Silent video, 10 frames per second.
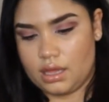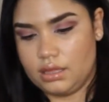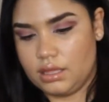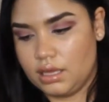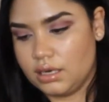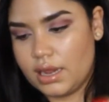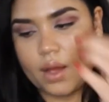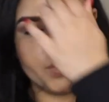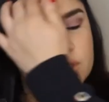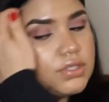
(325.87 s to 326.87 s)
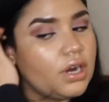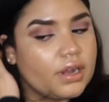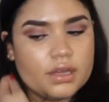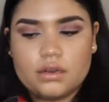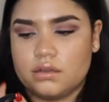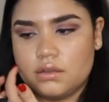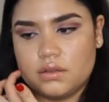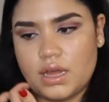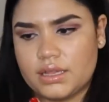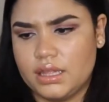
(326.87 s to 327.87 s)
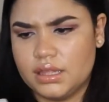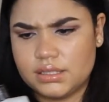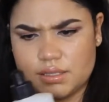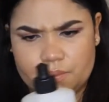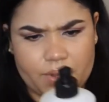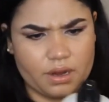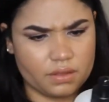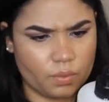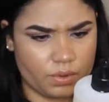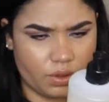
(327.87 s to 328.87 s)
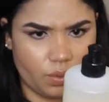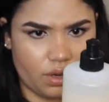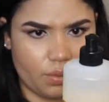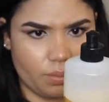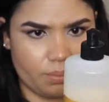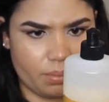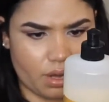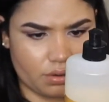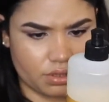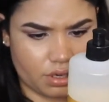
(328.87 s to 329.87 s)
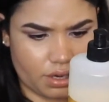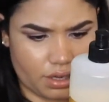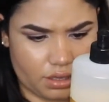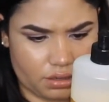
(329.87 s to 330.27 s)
the other day I went to Target. I think this is bigger than the one I bought on Target.